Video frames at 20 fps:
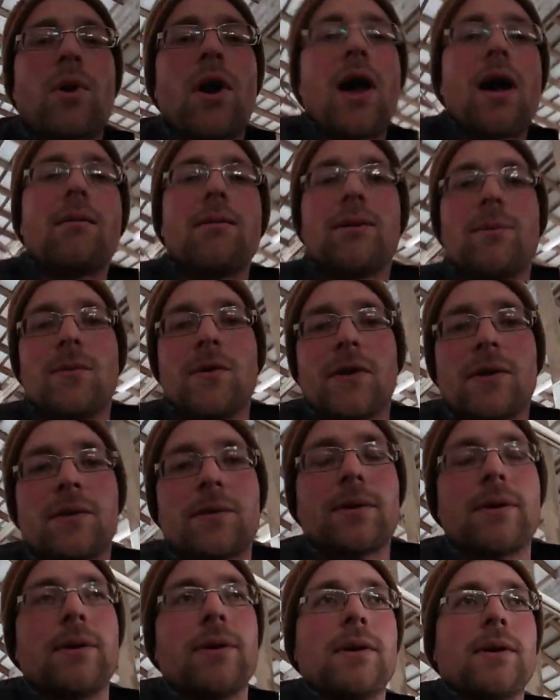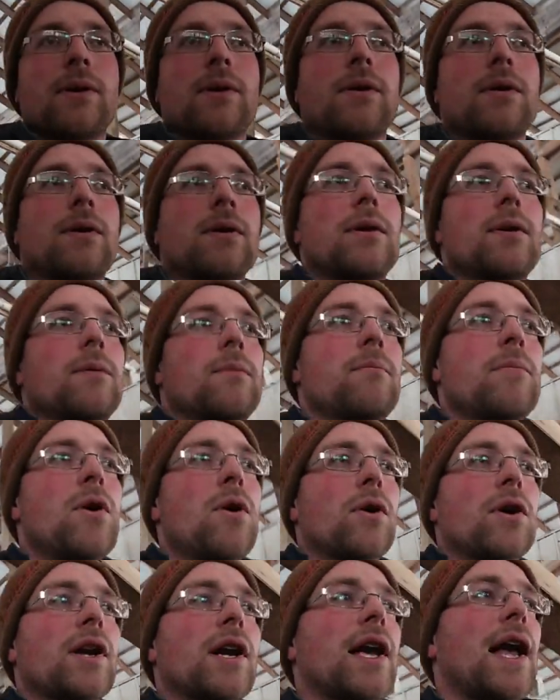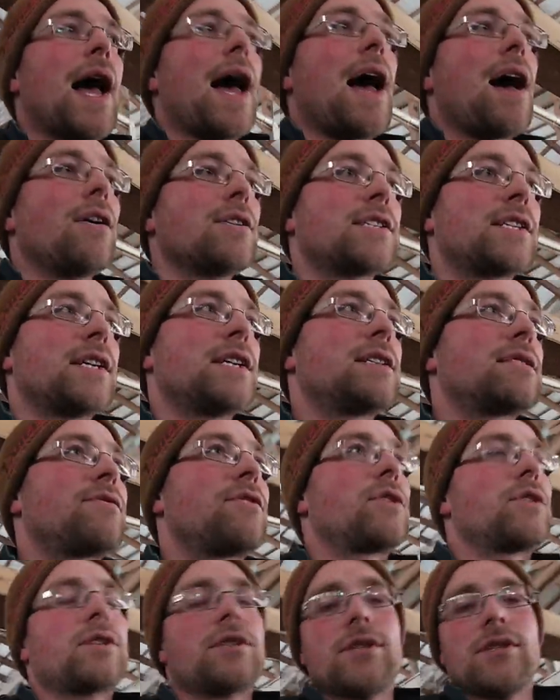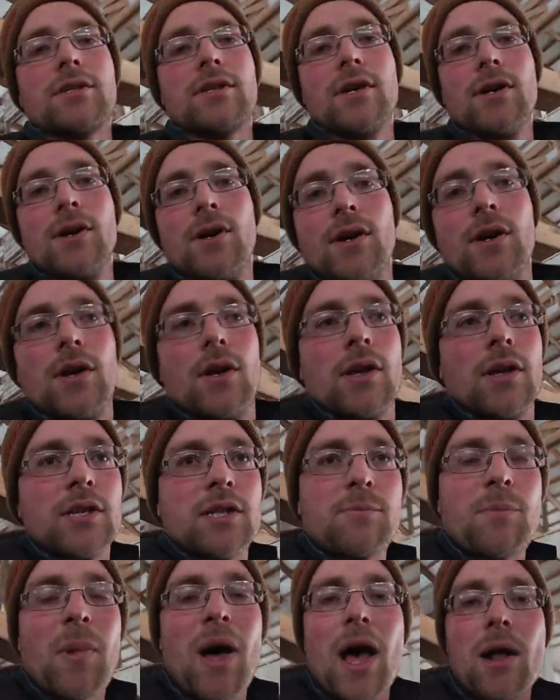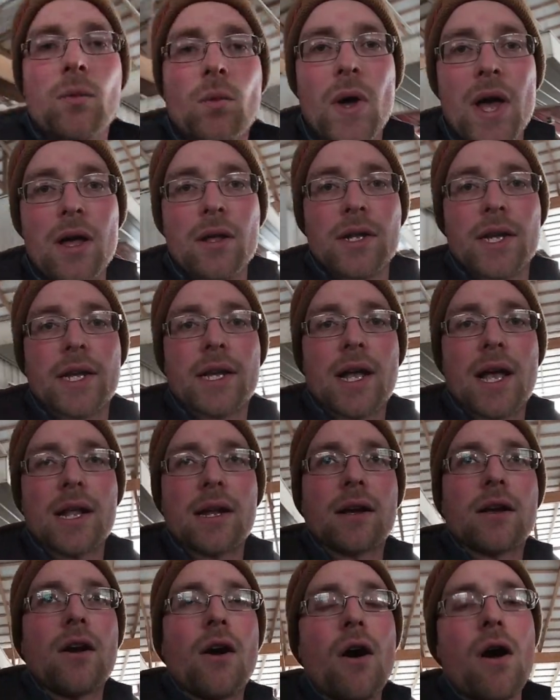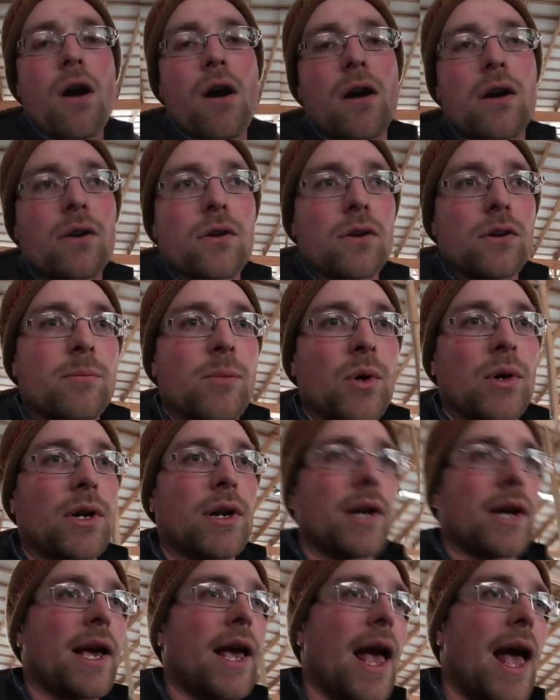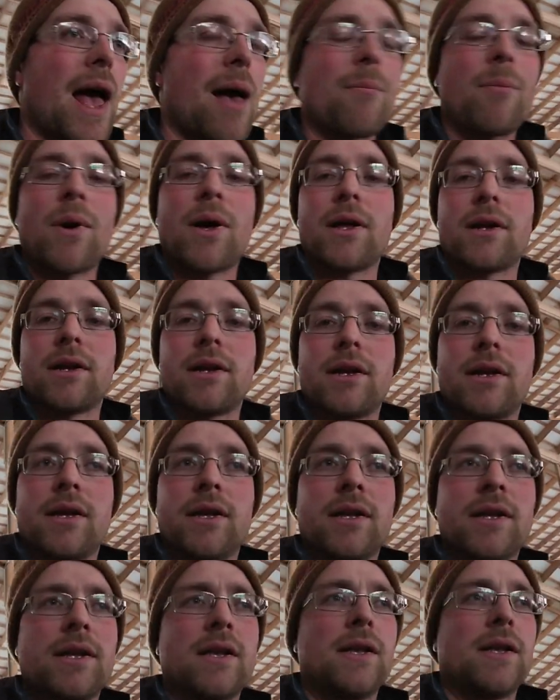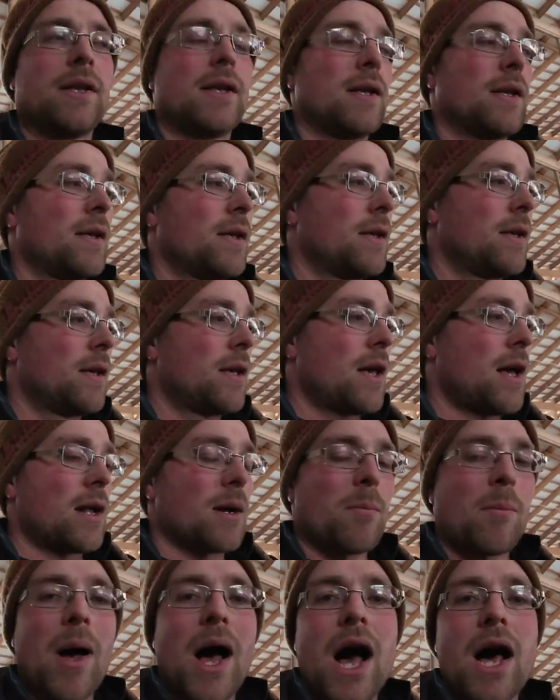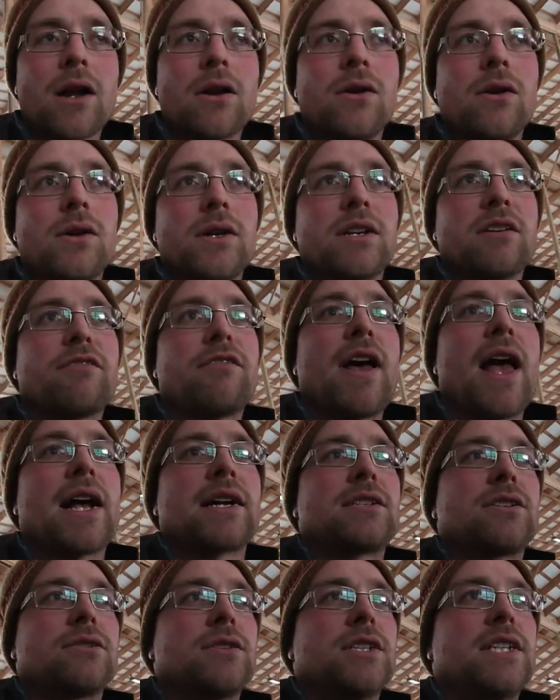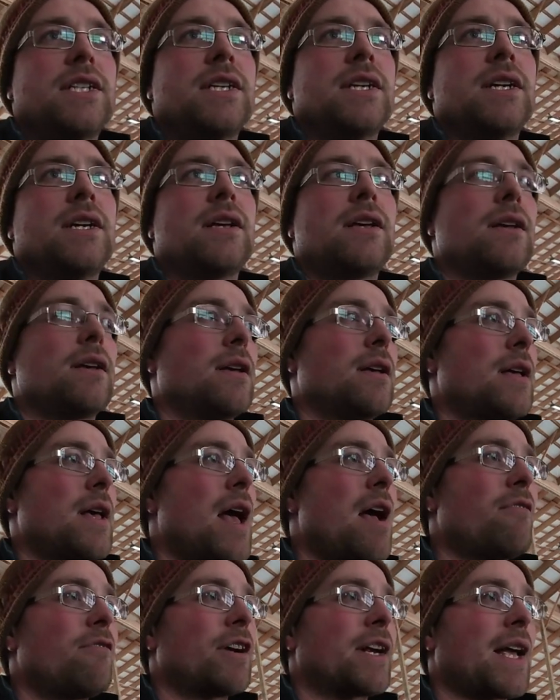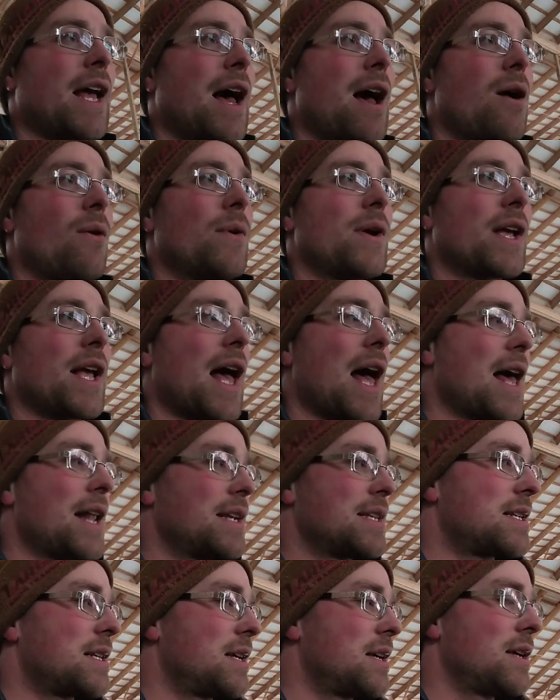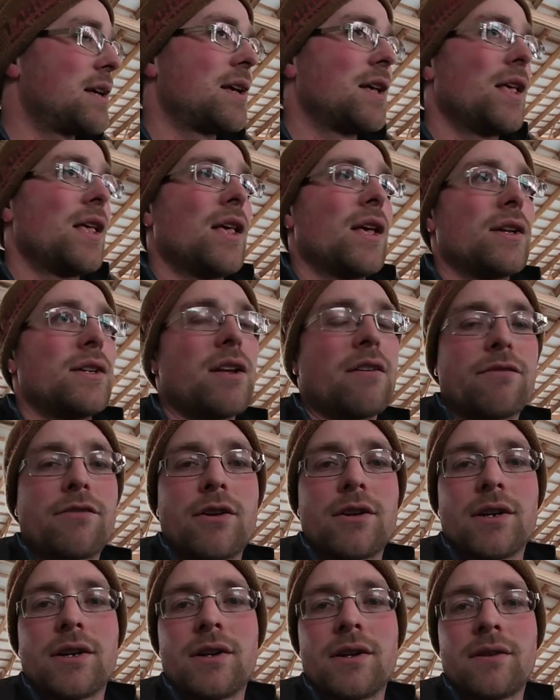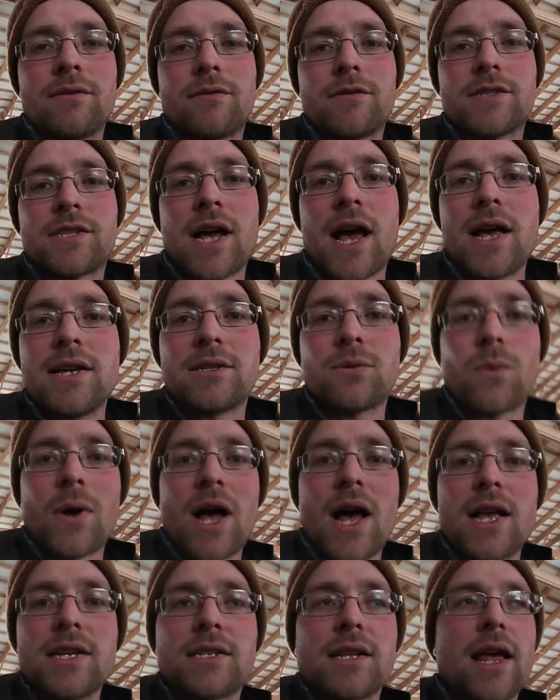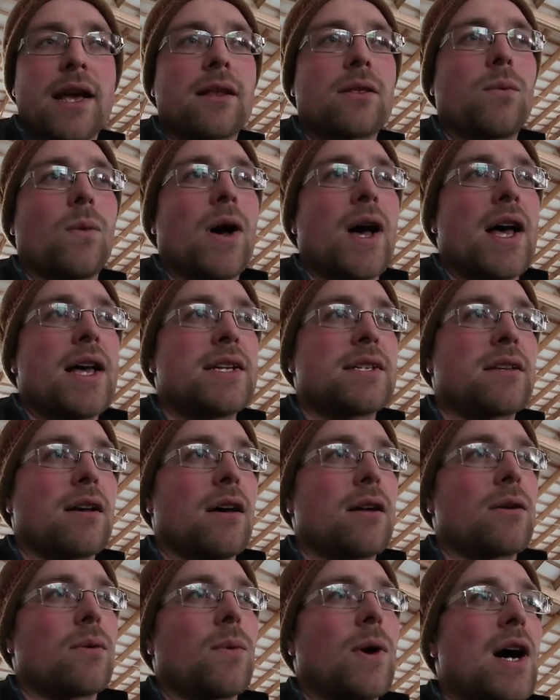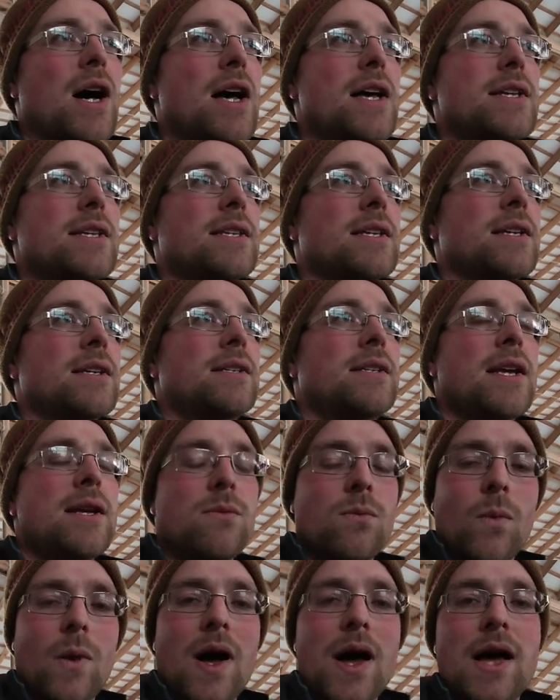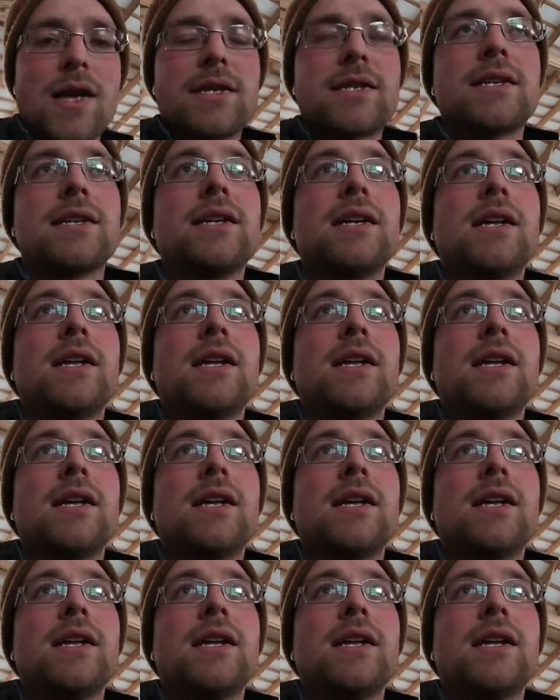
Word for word: problem with milking cows is versus spot welding on a car or putting a cap on a on a bottle in a factory. Uh, every cow we got is different, size-wise, length-wise, otherwise, teeth wise